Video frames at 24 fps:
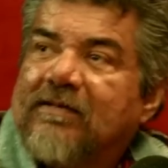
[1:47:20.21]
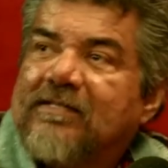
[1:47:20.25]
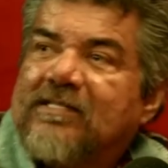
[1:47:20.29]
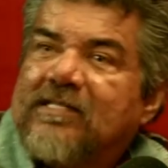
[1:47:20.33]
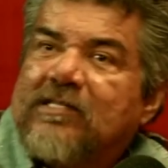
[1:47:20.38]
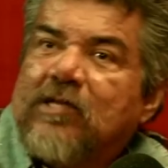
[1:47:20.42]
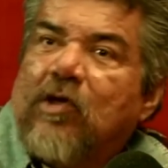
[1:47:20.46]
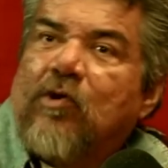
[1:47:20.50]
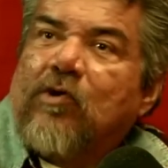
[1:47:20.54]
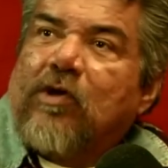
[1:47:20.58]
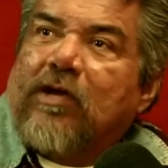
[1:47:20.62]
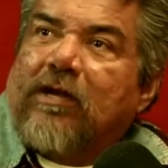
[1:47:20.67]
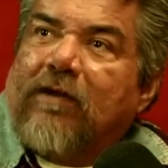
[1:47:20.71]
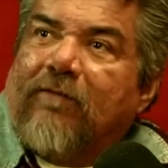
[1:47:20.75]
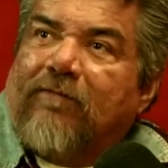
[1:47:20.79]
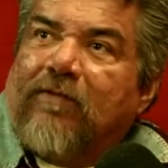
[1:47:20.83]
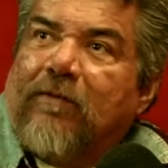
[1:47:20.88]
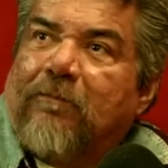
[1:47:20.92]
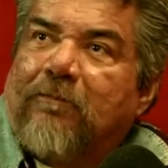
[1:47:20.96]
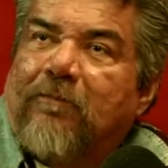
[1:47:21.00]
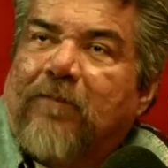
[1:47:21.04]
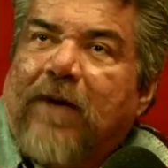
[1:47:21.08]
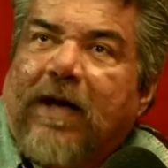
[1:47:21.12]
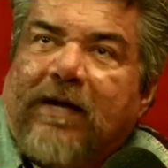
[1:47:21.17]
slogan of the
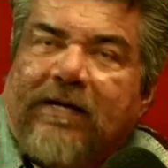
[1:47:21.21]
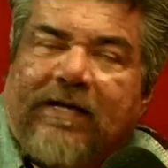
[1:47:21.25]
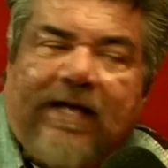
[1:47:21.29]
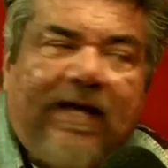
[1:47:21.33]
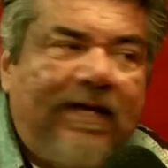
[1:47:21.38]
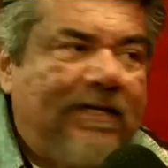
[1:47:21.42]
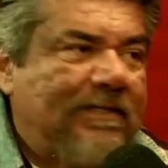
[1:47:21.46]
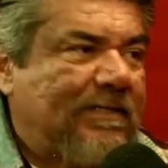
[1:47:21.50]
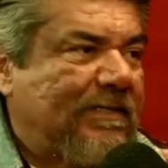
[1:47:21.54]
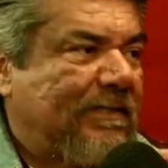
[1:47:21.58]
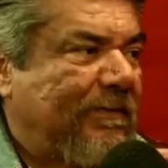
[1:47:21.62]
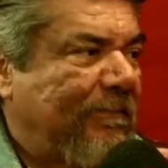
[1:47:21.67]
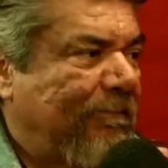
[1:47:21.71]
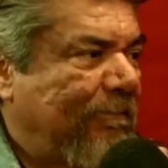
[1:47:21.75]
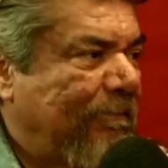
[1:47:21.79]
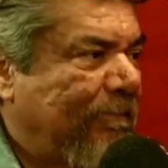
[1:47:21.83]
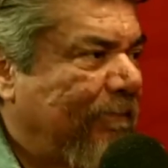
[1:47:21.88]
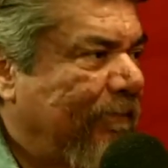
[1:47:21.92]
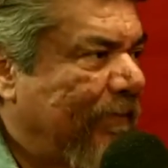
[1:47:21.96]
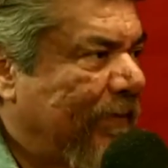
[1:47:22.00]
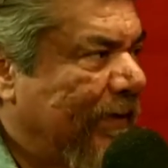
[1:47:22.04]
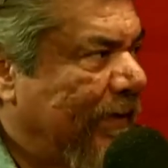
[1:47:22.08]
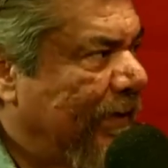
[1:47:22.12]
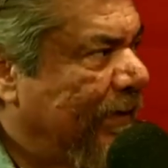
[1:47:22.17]
podcast?
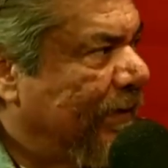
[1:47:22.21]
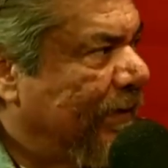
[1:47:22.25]
Aaron,